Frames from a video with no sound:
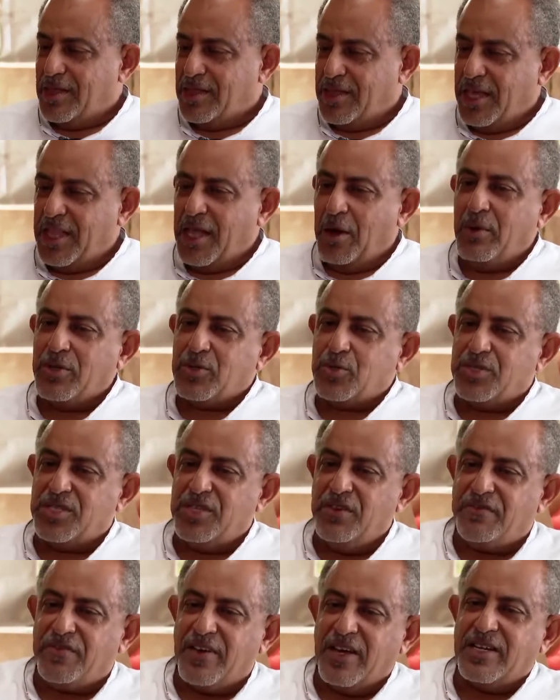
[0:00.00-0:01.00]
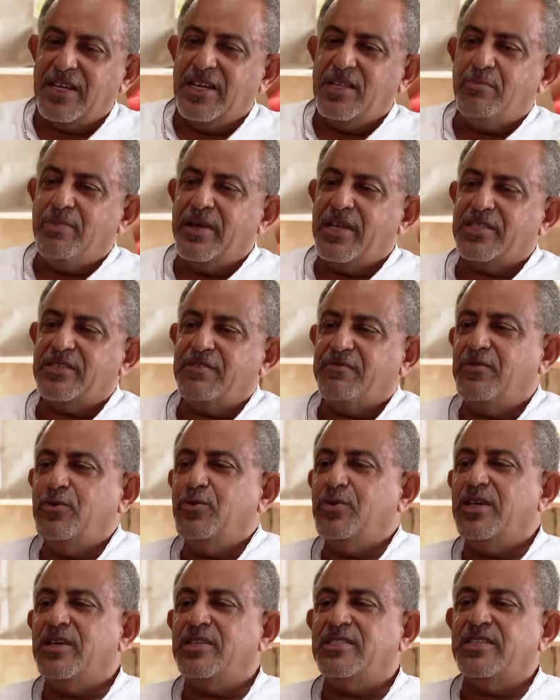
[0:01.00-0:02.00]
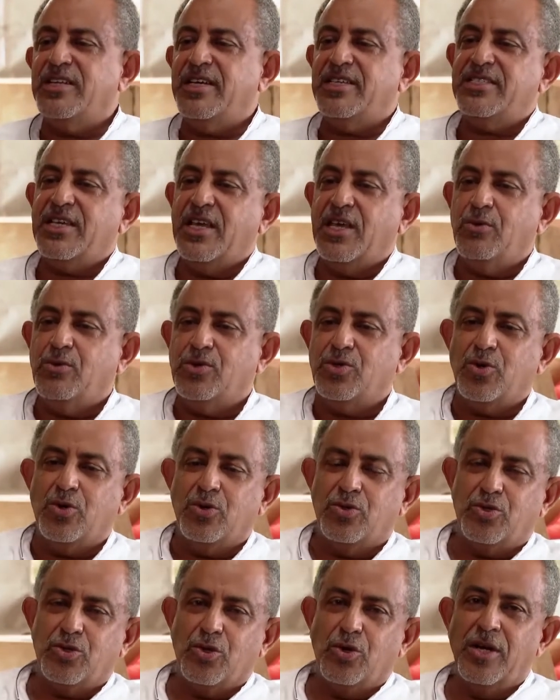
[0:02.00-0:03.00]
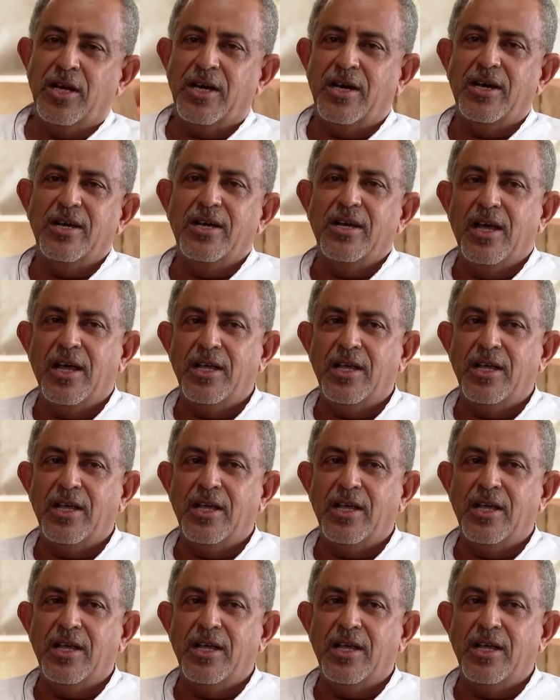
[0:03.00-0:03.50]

Then I went to see Franklin Bett a few years later. He was controller.